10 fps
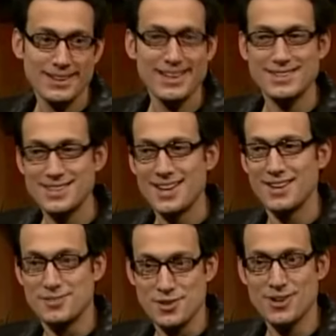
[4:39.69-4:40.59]
yes,
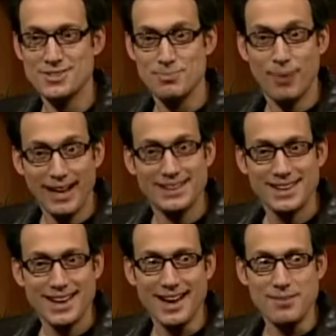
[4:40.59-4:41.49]
of course, but
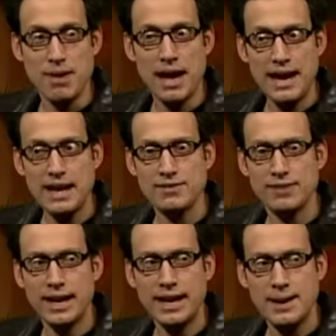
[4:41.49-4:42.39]
um, I have
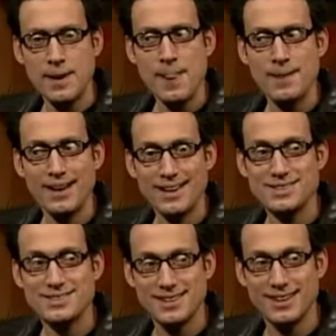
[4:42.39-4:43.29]

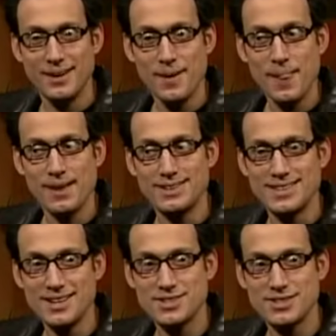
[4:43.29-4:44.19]
ASD,
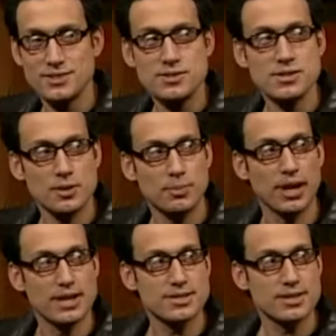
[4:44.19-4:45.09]
attention
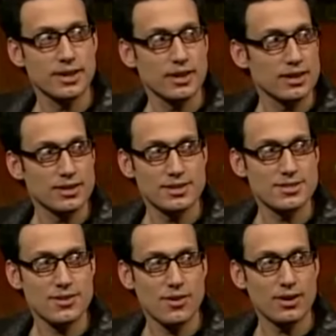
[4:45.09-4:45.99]
surplus
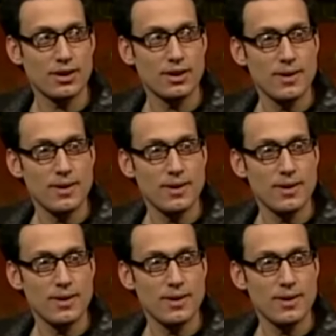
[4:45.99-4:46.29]
disorder.